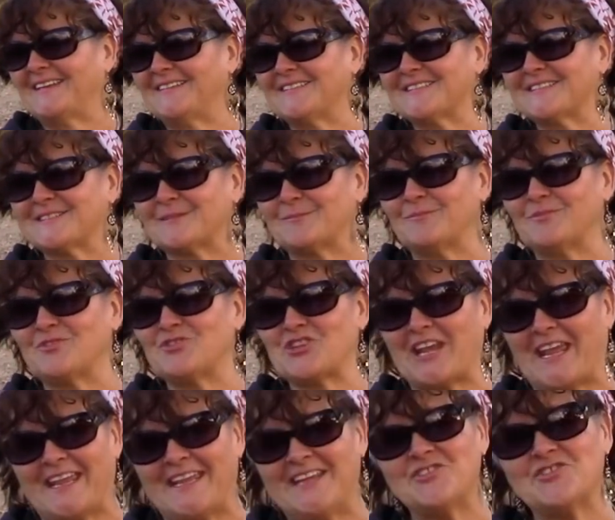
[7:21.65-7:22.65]
some
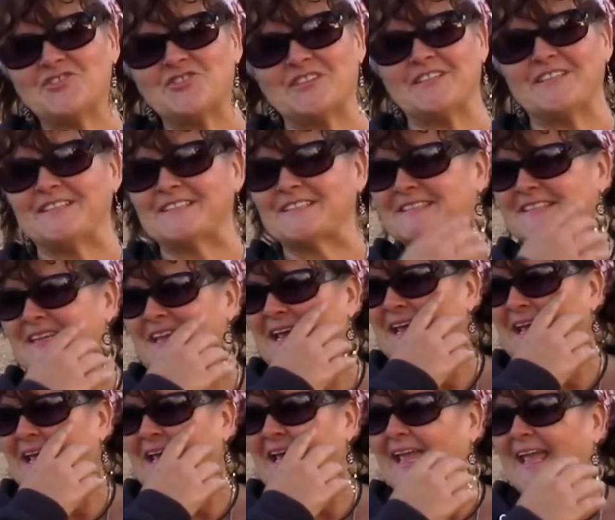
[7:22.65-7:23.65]
changes,
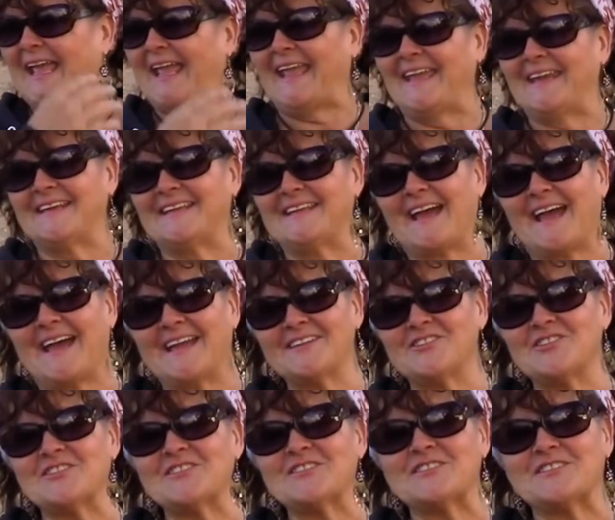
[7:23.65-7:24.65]
and I
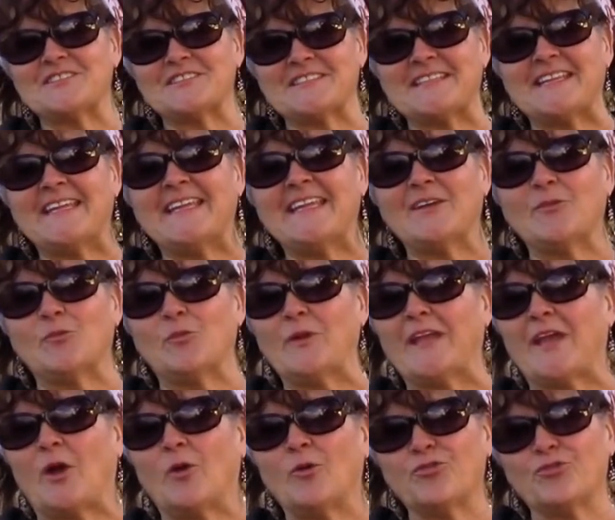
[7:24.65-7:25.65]
just think we
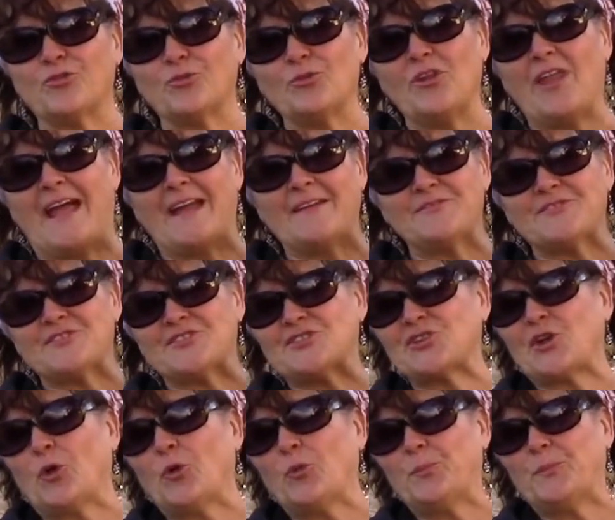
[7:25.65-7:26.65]
go through life
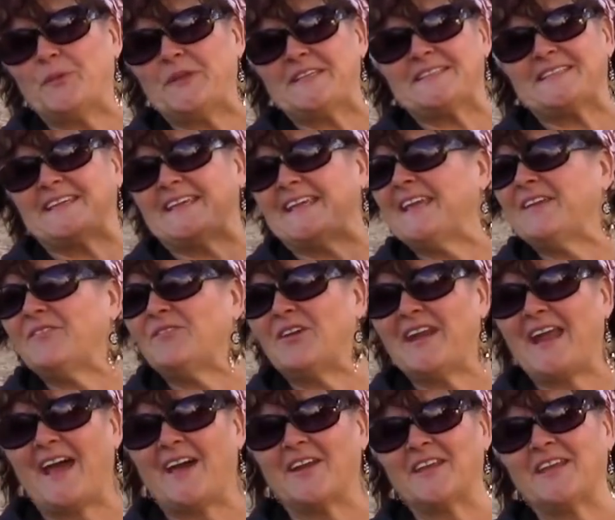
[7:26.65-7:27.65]
so busy,
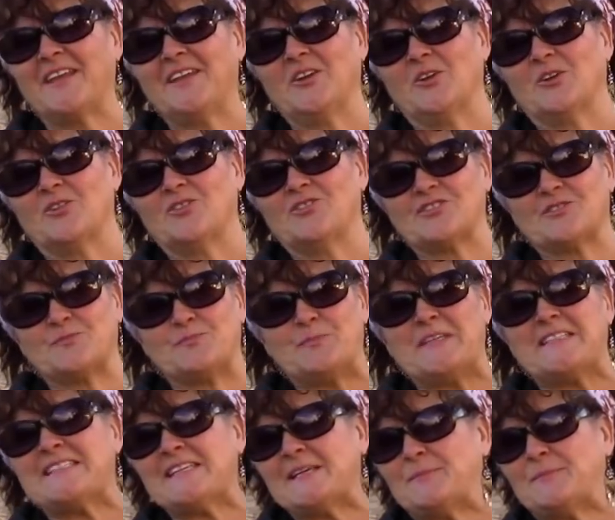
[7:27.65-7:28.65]
even out here, just busy